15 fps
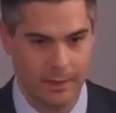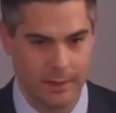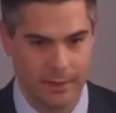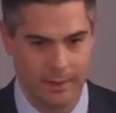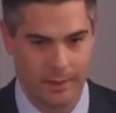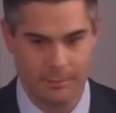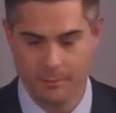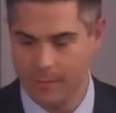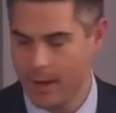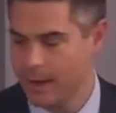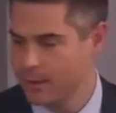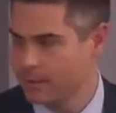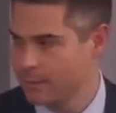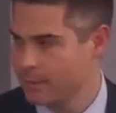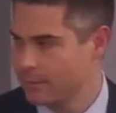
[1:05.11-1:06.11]
And I
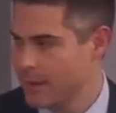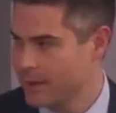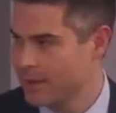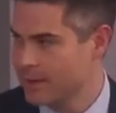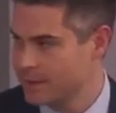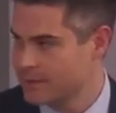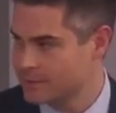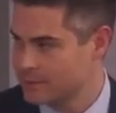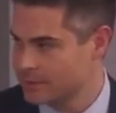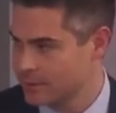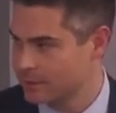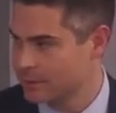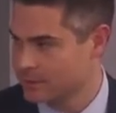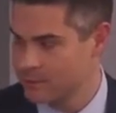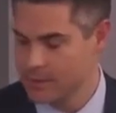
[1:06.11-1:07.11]
think that might not
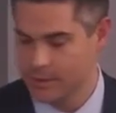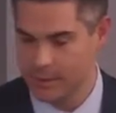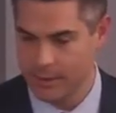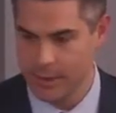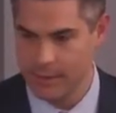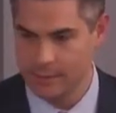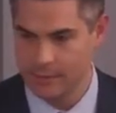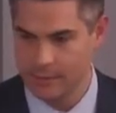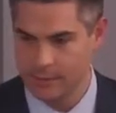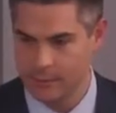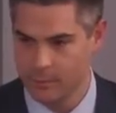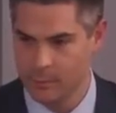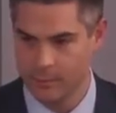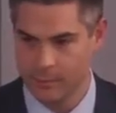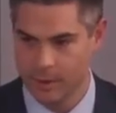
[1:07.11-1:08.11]
necessarily be the case.
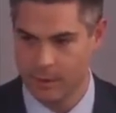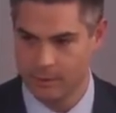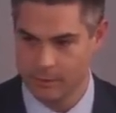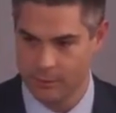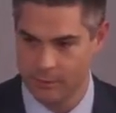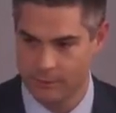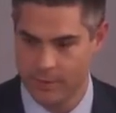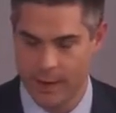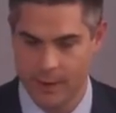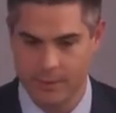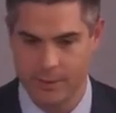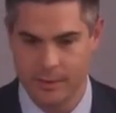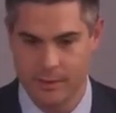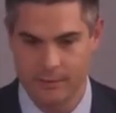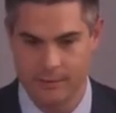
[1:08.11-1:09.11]
And we also have
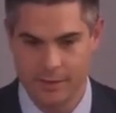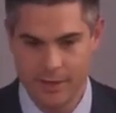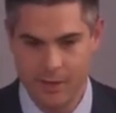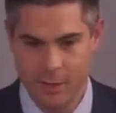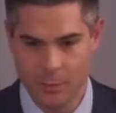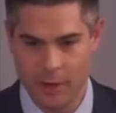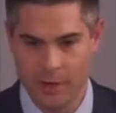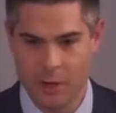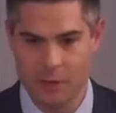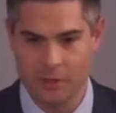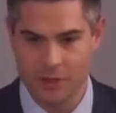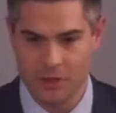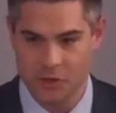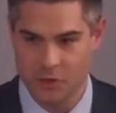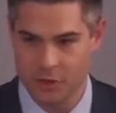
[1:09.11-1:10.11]
found is what I call
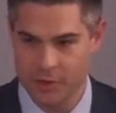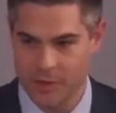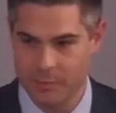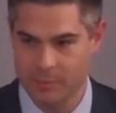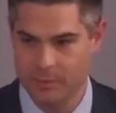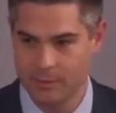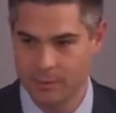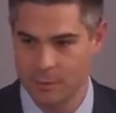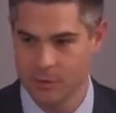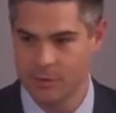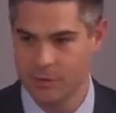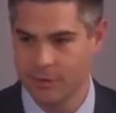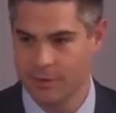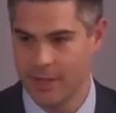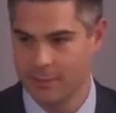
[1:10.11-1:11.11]
lease creep, where
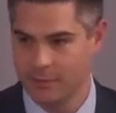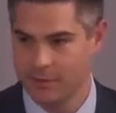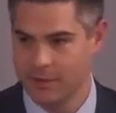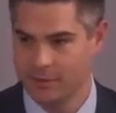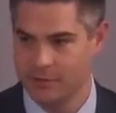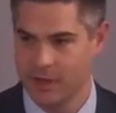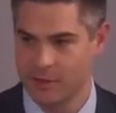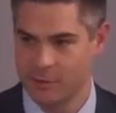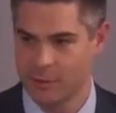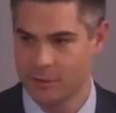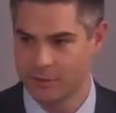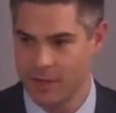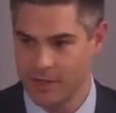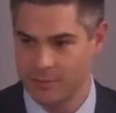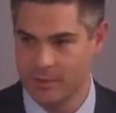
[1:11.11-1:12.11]
certain types of contractual
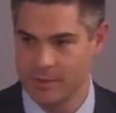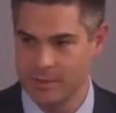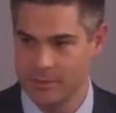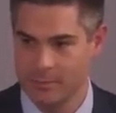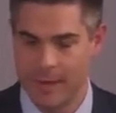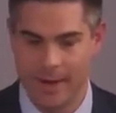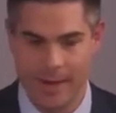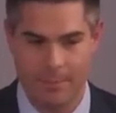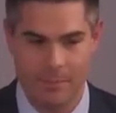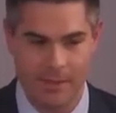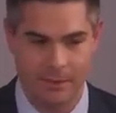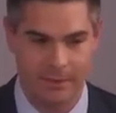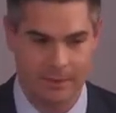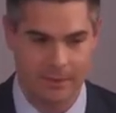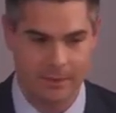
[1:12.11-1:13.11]
arrangements might not be
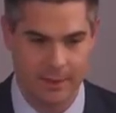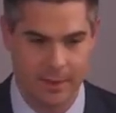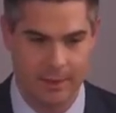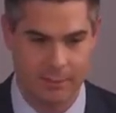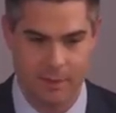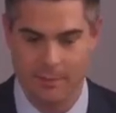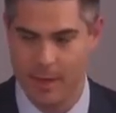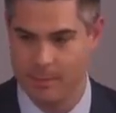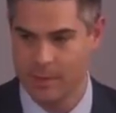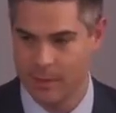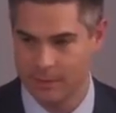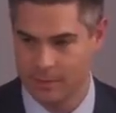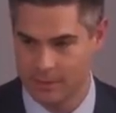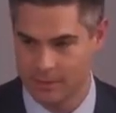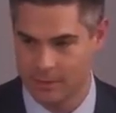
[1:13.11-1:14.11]
a lease today, but maybe
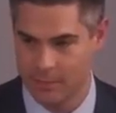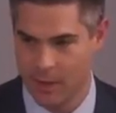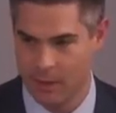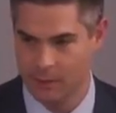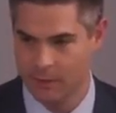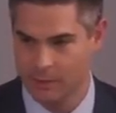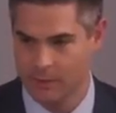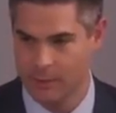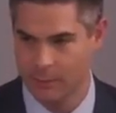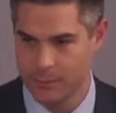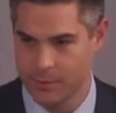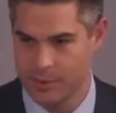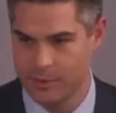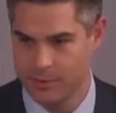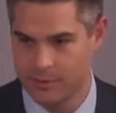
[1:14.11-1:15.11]
a lease tomorrow. And so
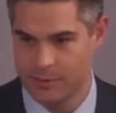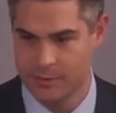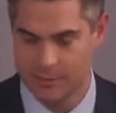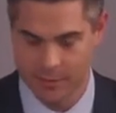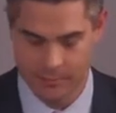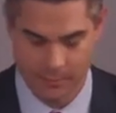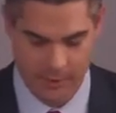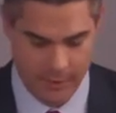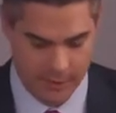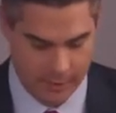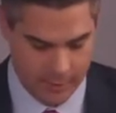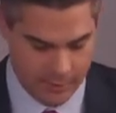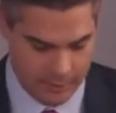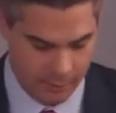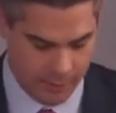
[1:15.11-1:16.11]
we could see some
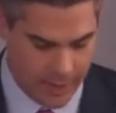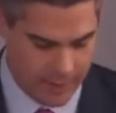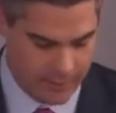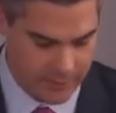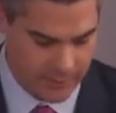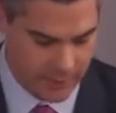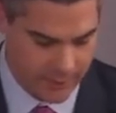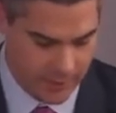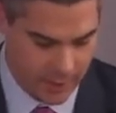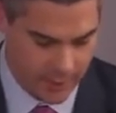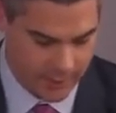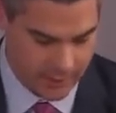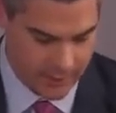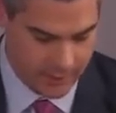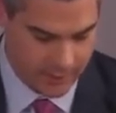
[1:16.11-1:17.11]
surprises on
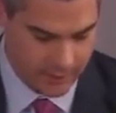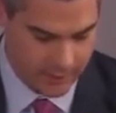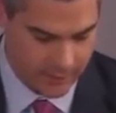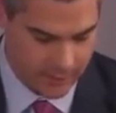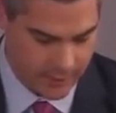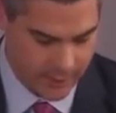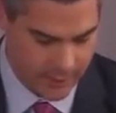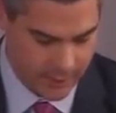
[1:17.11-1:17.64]
the edges.